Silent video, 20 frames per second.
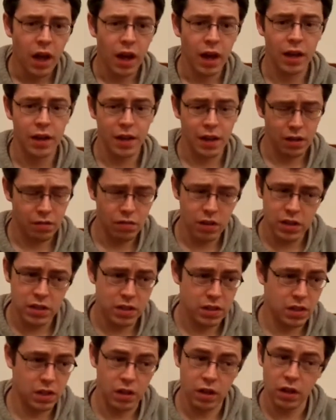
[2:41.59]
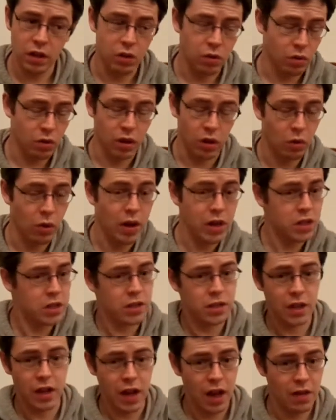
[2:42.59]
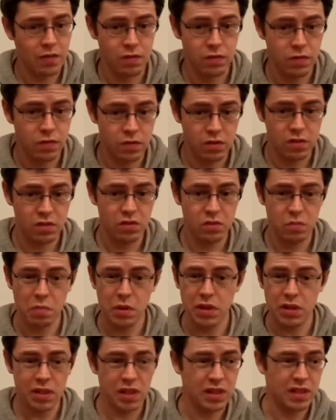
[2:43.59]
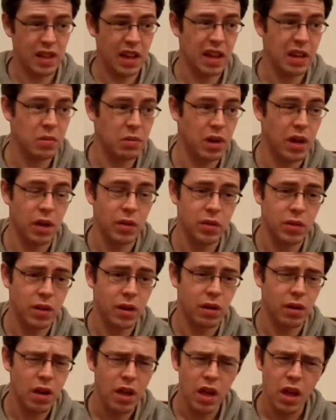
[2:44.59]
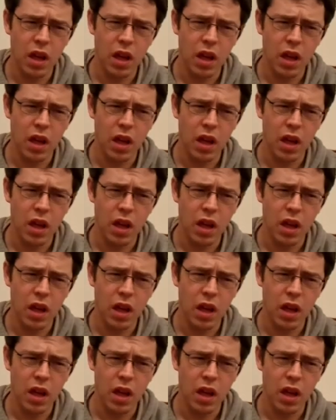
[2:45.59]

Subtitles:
And that raises a question that I have basically to anyone out there.